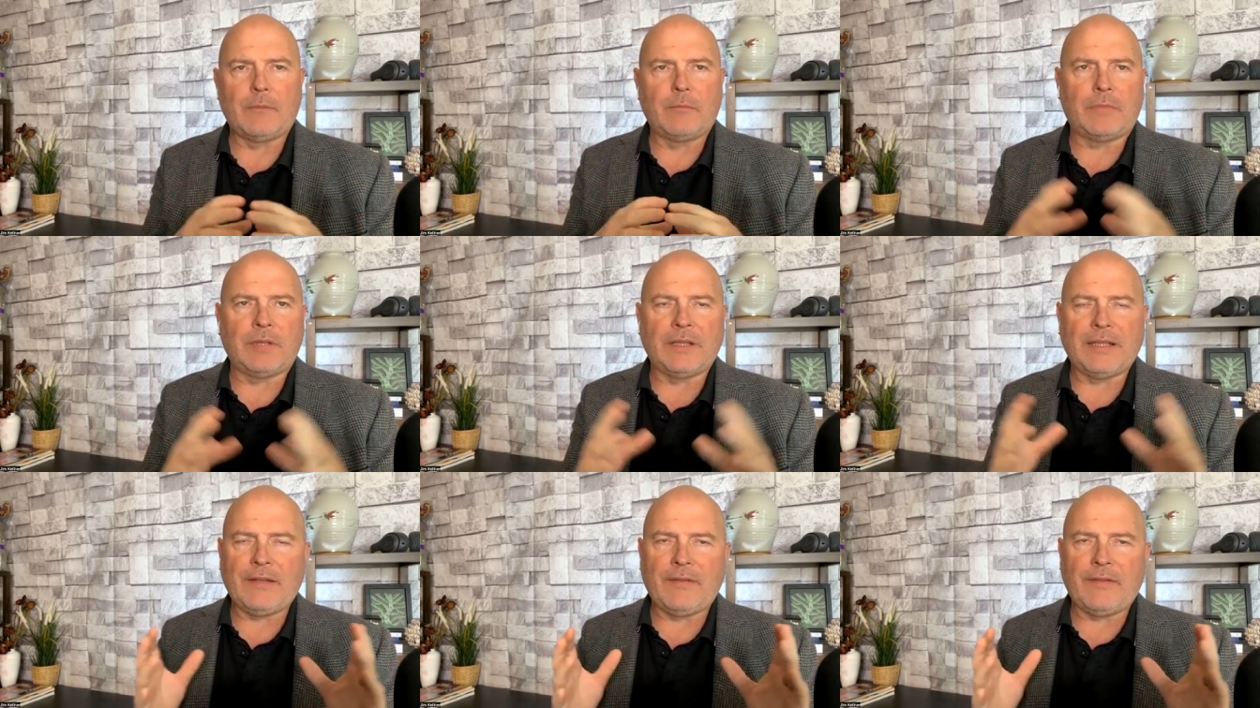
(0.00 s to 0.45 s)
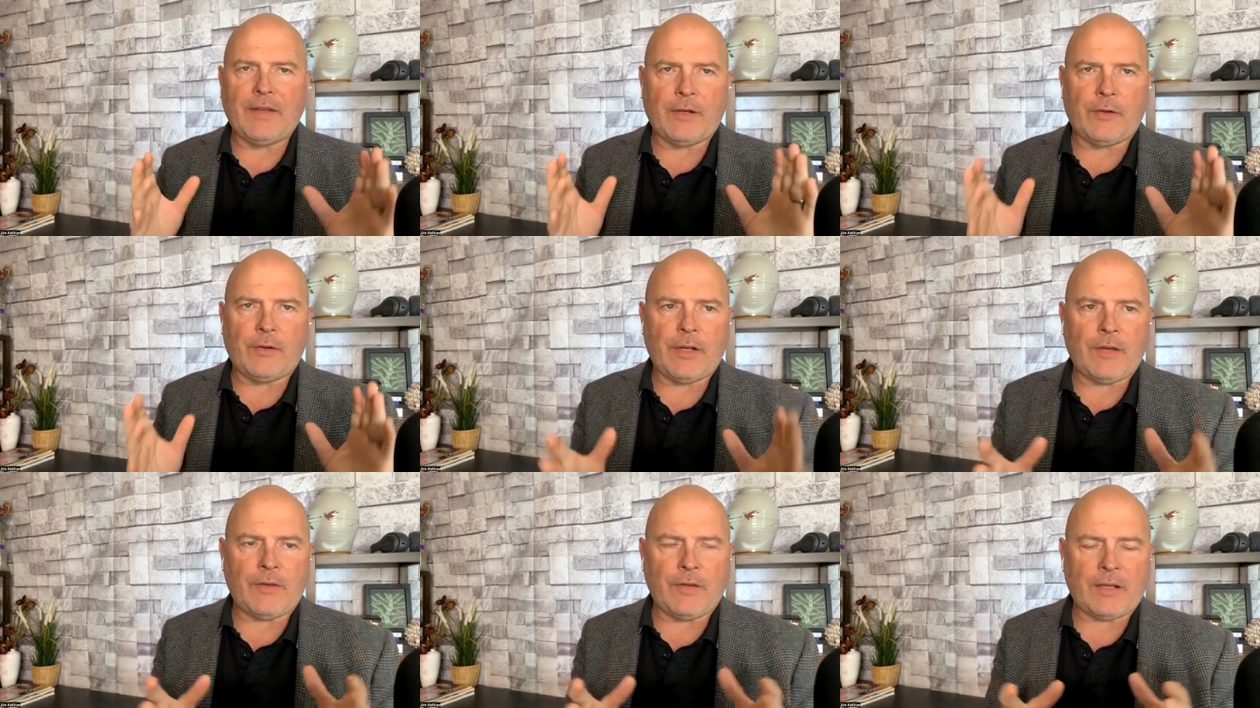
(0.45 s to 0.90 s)
believe in,
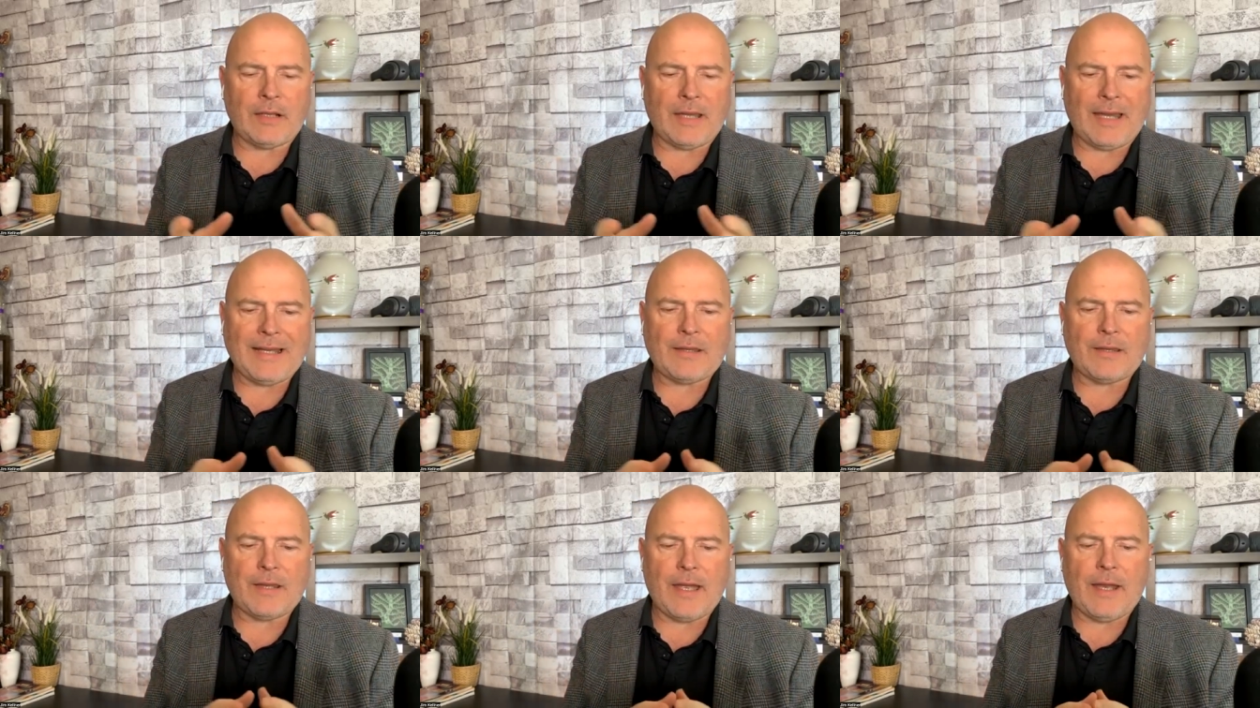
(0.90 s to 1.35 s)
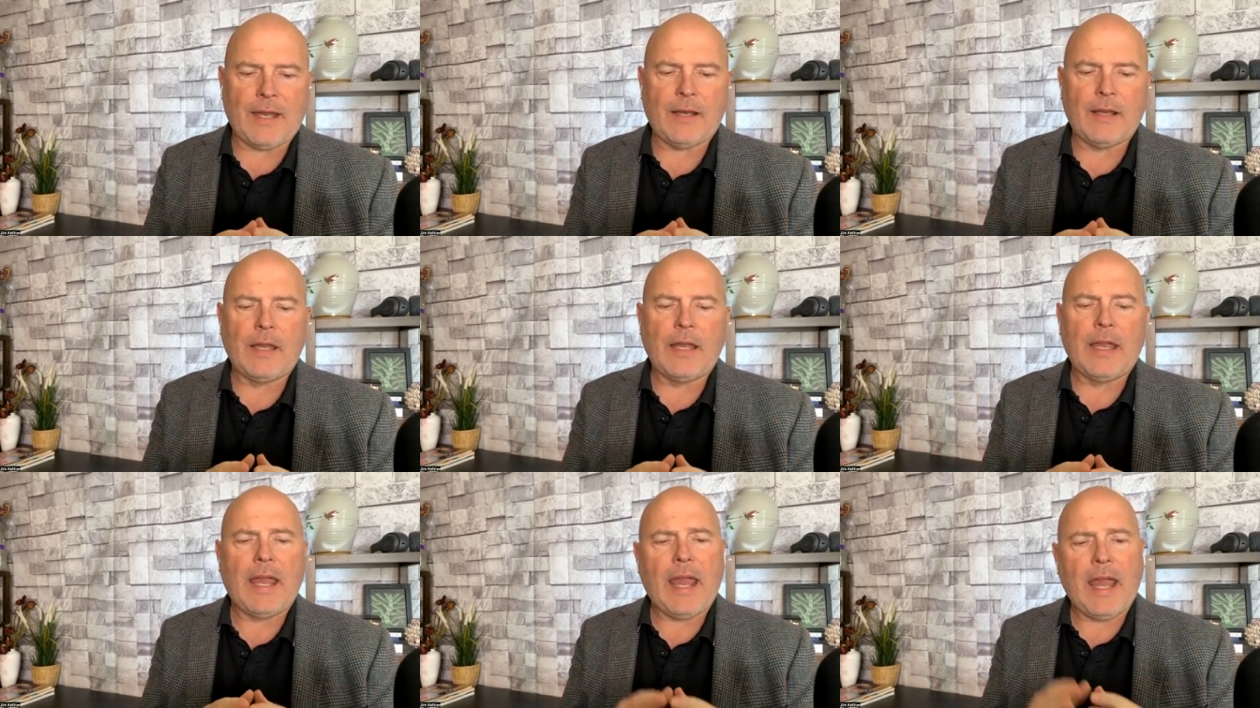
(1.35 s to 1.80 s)
or anything like that.
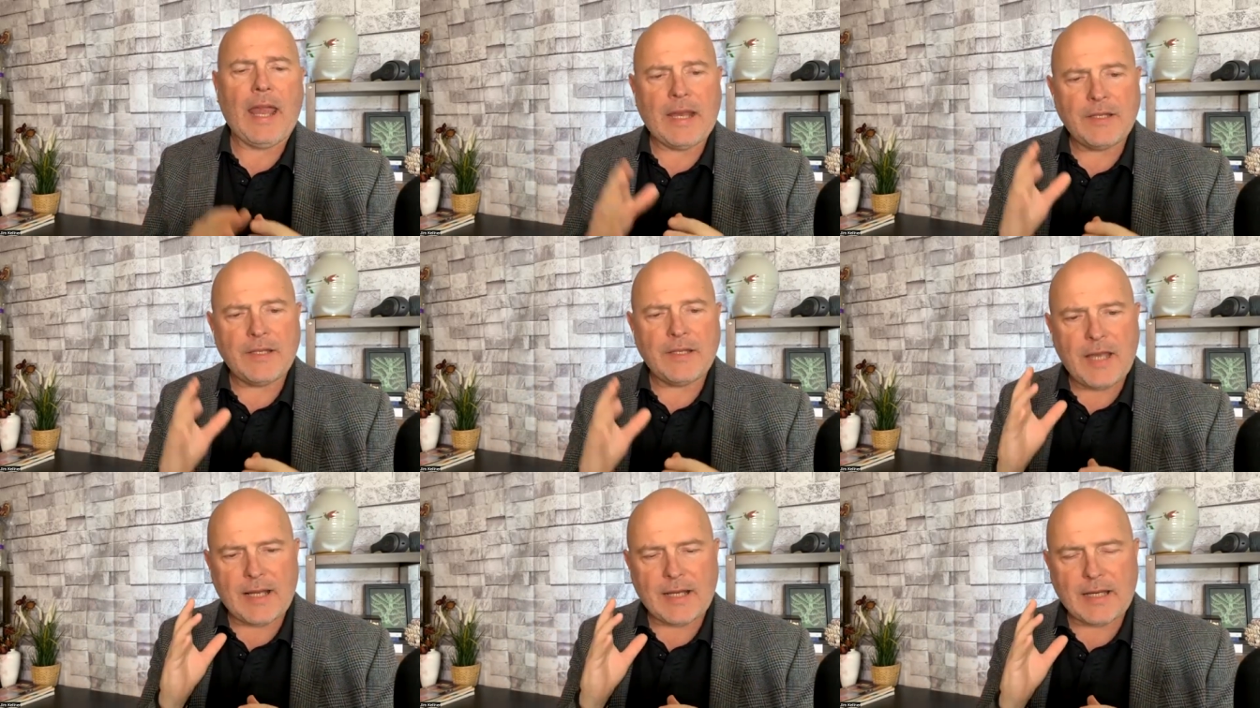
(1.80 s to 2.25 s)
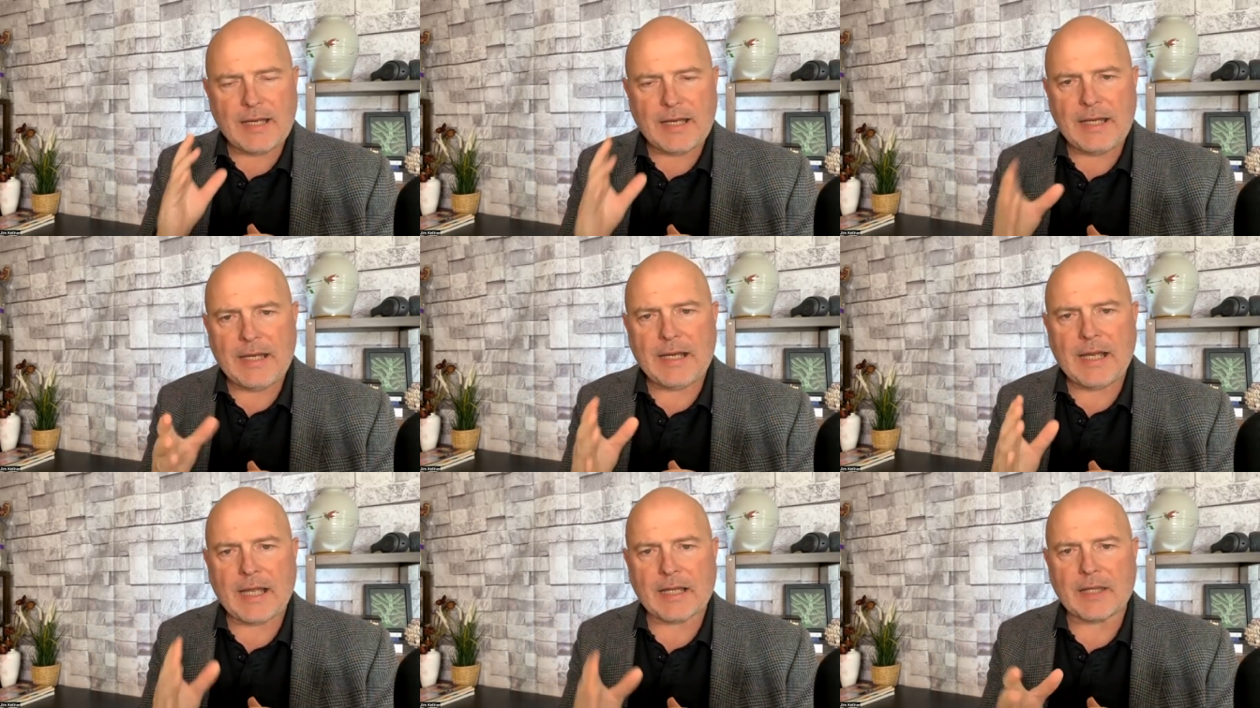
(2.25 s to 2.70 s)
Mm-hmm. And yet
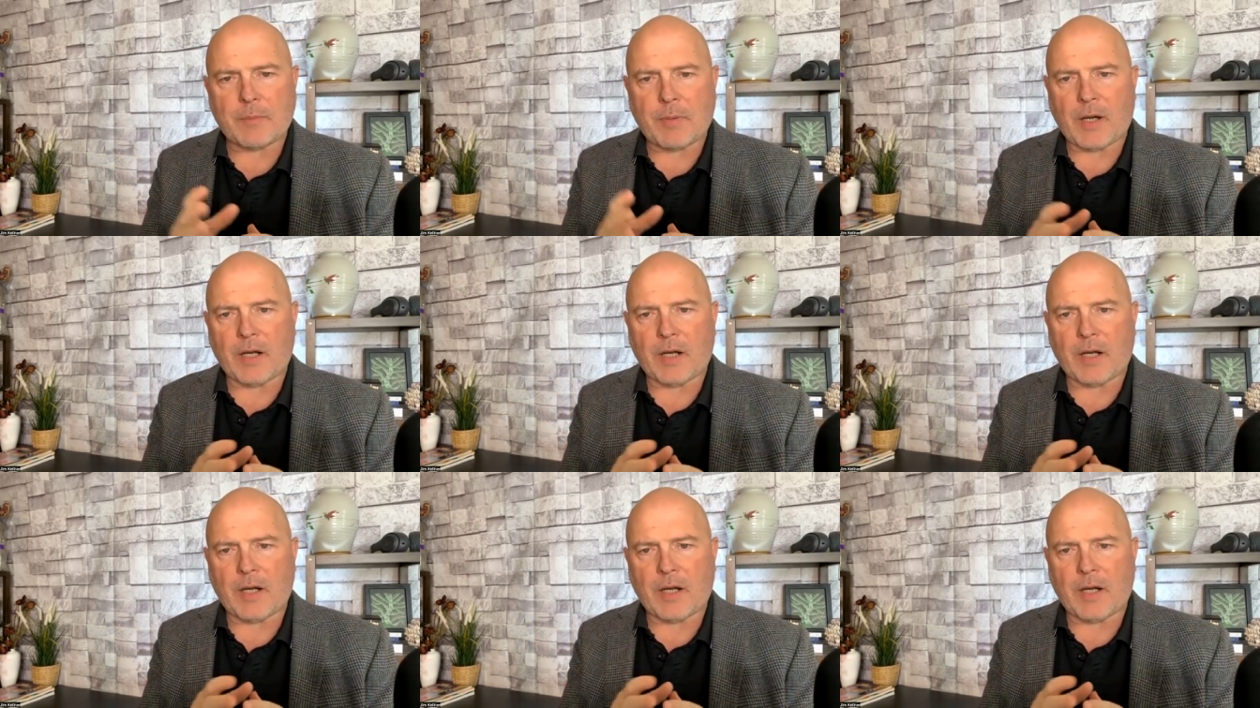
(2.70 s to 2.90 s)
he got the